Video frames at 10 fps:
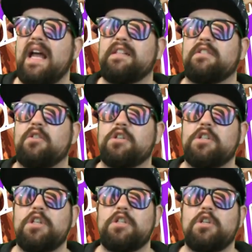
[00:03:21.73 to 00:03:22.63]
And so
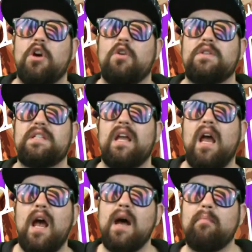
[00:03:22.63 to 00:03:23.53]
she chose
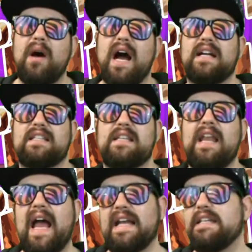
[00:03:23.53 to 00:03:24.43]
box
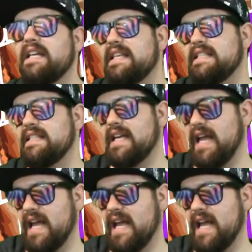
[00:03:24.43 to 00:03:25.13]
96.